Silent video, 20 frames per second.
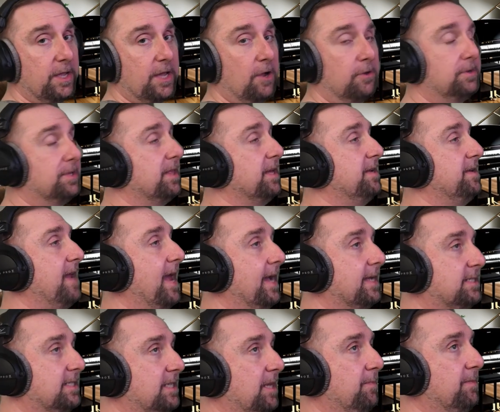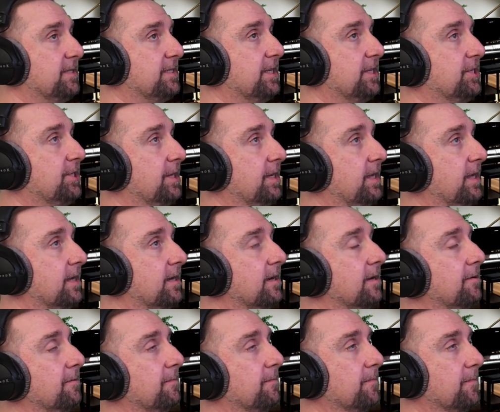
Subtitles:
go to the next C position here.